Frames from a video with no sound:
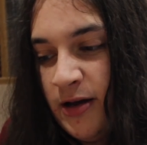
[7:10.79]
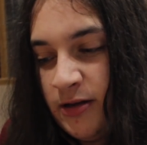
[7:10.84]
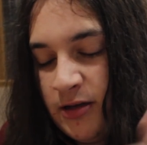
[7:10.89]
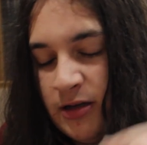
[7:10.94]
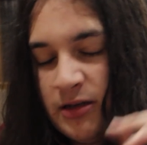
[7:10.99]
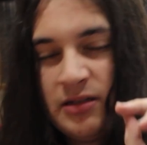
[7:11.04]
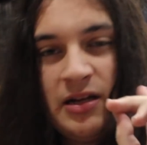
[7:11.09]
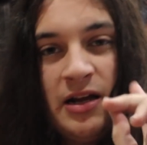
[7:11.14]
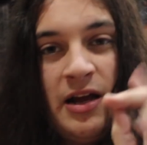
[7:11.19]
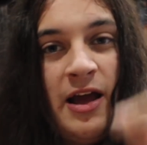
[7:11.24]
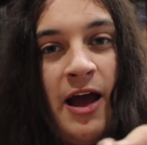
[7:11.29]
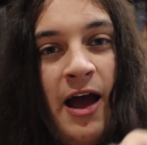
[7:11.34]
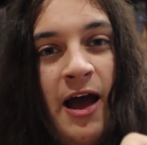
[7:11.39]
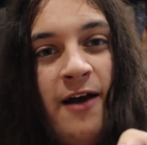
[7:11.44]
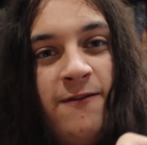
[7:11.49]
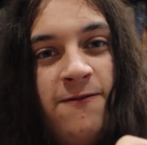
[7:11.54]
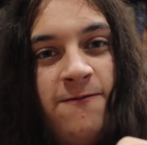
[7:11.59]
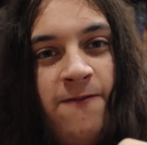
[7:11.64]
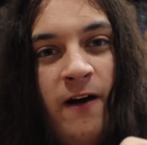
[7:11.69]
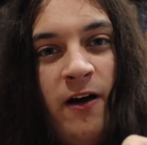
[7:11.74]
Just
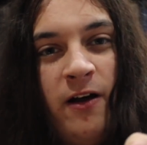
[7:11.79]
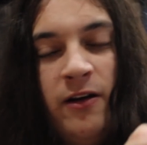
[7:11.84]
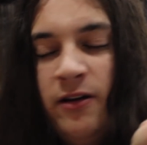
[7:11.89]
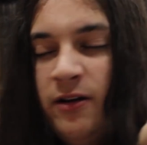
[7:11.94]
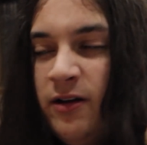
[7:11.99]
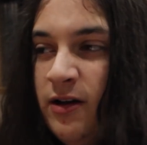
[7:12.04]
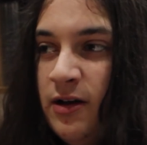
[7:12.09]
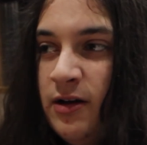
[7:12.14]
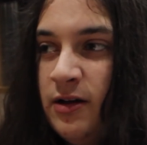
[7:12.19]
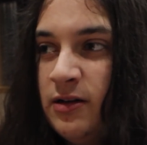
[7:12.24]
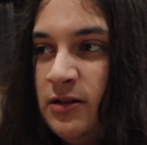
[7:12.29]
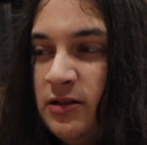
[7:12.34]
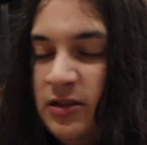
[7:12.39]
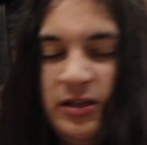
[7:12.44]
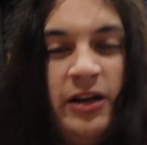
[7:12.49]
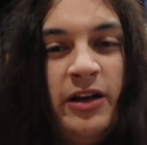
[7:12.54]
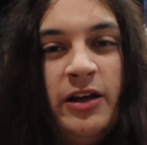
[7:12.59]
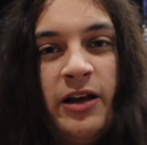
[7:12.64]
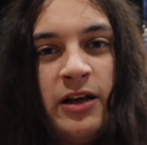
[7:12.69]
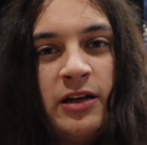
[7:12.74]
have fun,
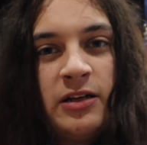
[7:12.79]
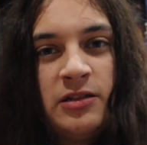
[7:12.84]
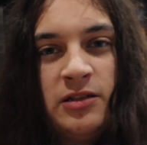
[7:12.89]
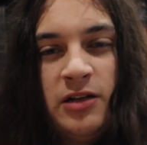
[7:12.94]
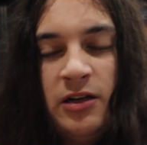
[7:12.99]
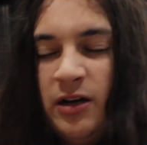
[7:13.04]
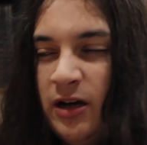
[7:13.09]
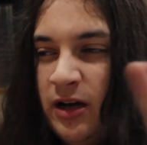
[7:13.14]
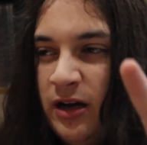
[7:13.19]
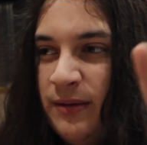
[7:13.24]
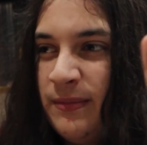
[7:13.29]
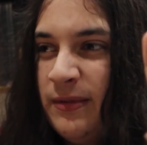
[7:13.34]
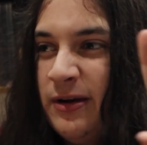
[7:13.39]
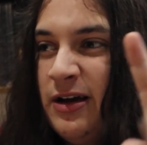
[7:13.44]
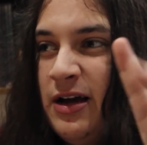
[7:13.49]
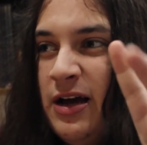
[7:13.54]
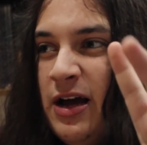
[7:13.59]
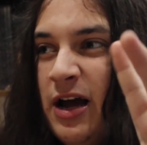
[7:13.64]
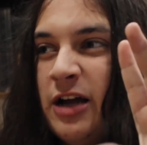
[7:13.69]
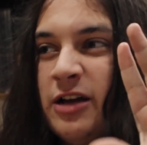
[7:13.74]
see you next time,
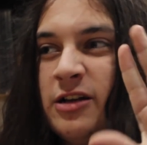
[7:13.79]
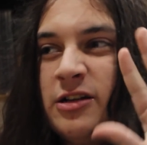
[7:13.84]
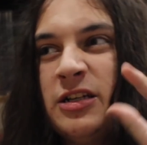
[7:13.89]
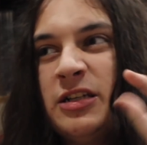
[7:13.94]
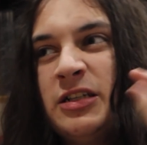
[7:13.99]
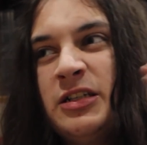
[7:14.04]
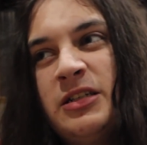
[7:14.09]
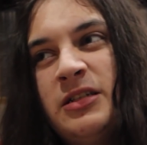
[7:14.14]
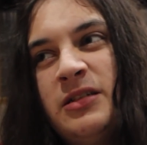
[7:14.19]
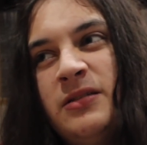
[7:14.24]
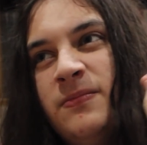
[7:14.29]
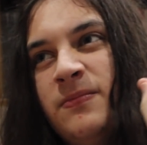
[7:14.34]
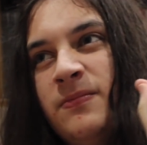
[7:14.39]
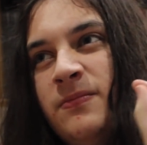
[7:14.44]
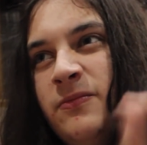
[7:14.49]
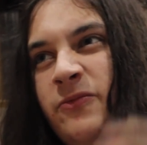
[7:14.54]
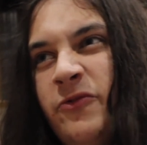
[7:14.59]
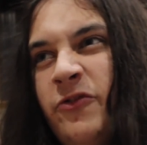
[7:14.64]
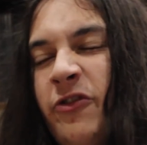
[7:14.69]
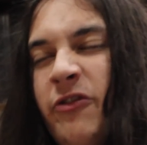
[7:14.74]
and just
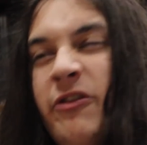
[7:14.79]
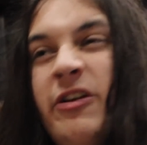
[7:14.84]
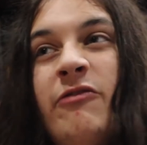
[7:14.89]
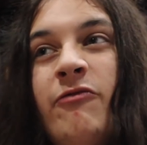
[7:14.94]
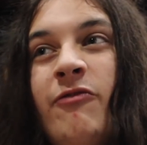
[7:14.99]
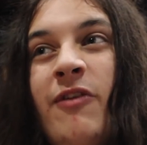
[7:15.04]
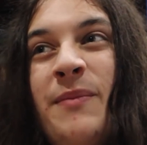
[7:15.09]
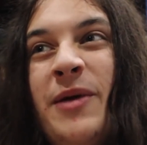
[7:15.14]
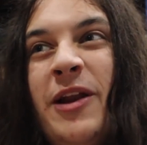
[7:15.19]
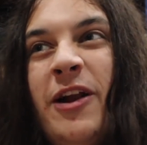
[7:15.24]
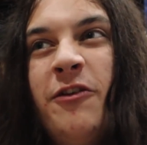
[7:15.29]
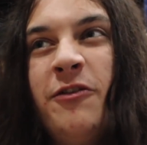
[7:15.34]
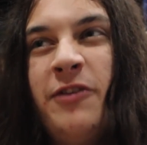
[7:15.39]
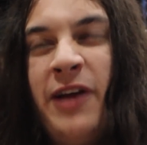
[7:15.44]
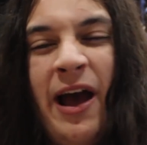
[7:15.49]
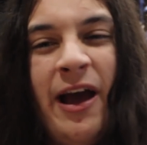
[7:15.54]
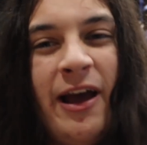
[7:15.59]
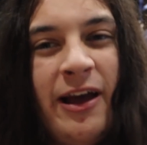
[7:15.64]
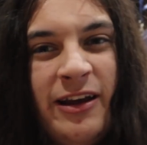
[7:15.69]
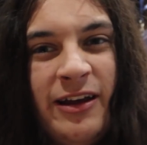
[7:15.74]
treat women
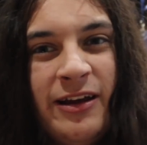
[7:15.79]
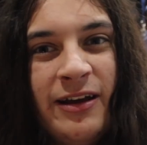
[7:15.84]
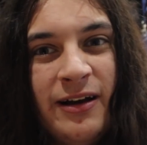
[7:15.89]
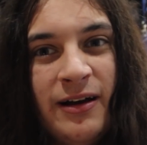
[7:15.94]
okay,